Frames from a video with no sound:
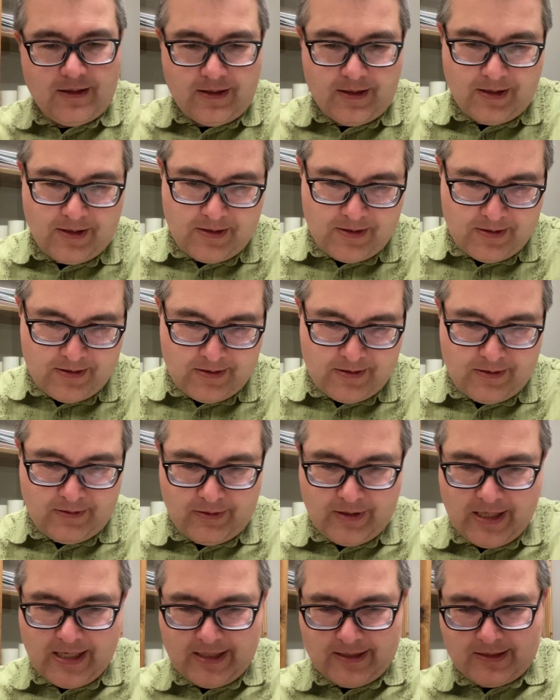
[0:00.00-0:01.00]
All
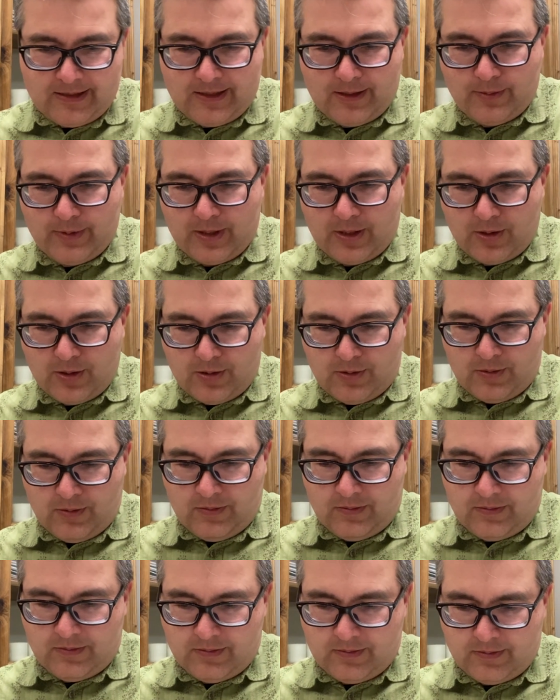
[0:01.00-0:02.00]
right, here we
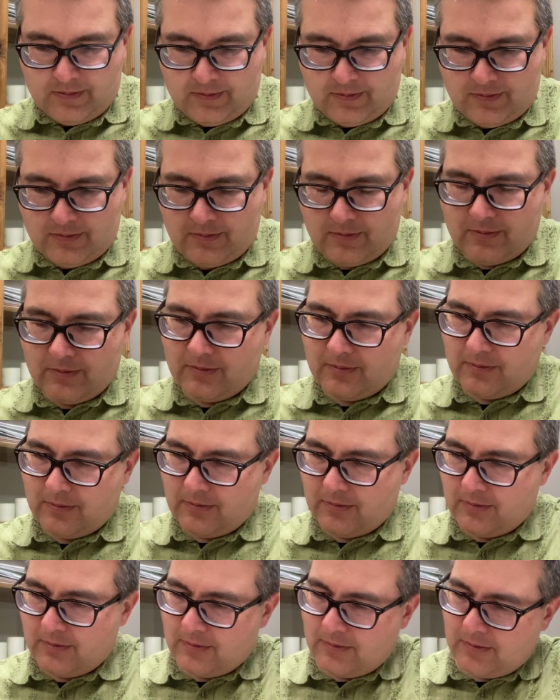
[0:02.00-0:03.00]
go.
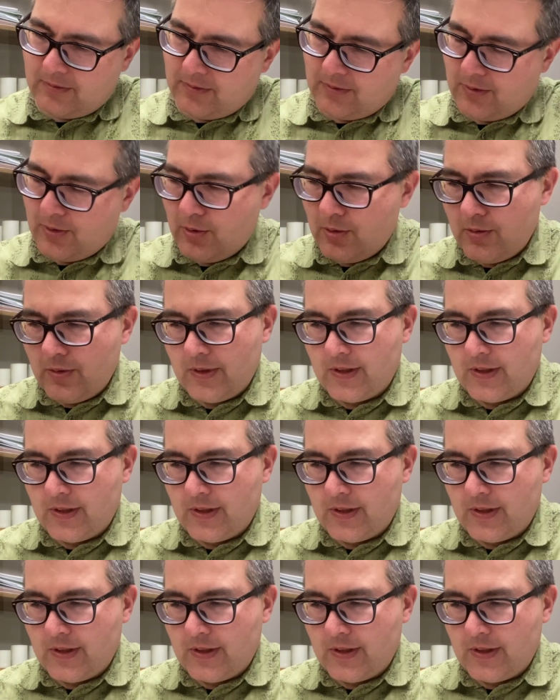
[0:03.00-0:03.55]
Oh,